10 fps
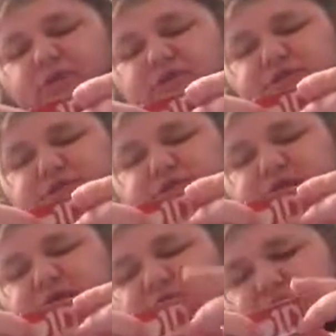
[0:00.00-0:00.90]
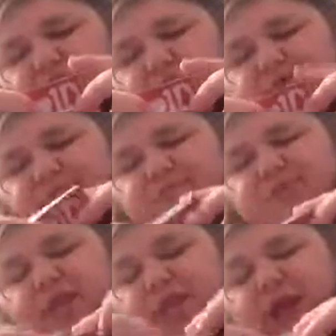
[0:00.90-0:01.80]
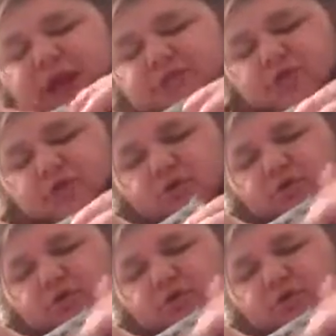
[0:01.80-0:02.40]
1D keyring. And it's got